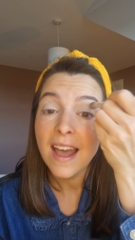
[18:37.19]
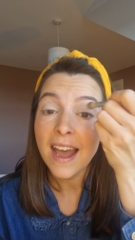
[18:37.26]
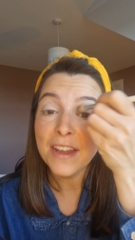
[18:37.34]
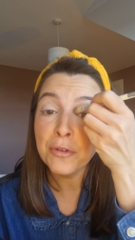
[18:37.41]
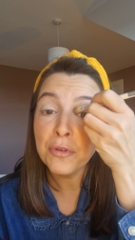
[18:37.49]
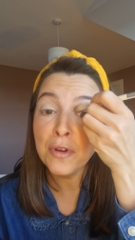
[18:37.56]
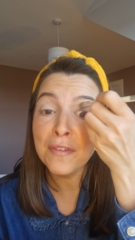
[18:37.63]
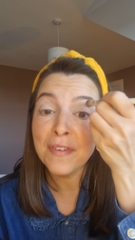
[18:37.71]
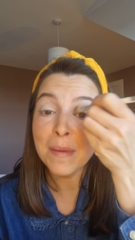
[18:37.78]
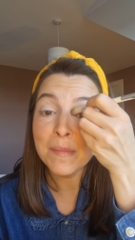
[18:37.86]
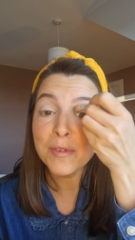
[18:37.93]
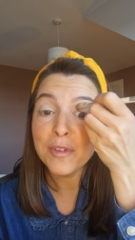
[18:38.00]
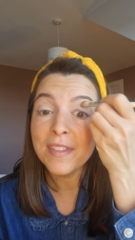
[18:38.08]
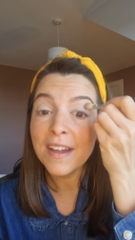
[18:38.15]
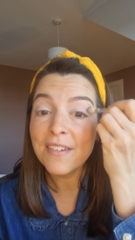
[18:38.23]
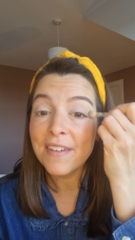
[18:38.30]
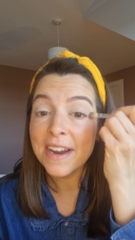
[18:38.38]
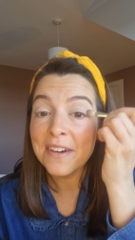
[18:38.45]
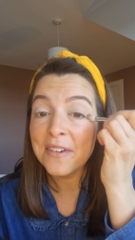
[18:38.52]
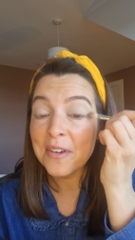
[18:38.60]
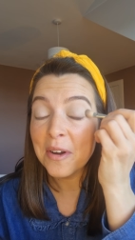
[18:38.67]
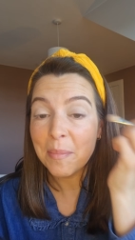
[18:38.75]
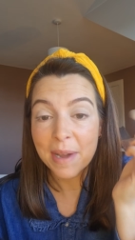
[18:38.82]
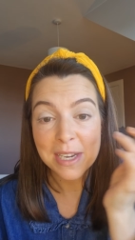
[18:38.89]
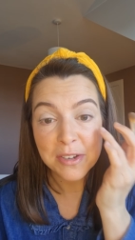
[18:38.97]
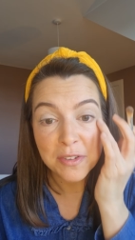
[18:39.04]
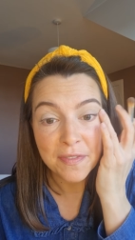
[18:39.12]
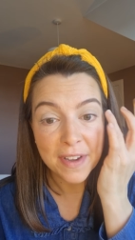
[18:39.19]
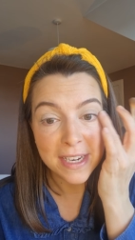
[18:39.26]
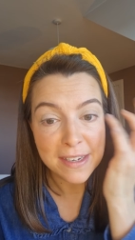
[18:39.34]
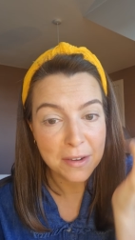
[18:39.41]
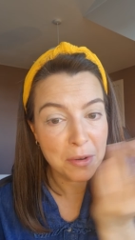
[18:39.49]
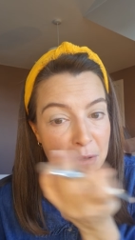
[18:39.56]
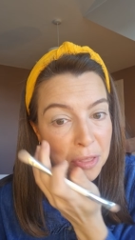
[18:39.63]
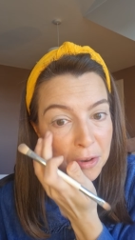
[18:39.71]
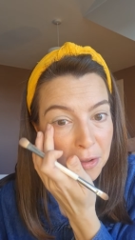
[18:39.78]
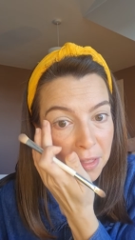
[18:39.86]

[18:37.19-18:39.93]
I don't know if I'm doing that right or not, but I do find I go through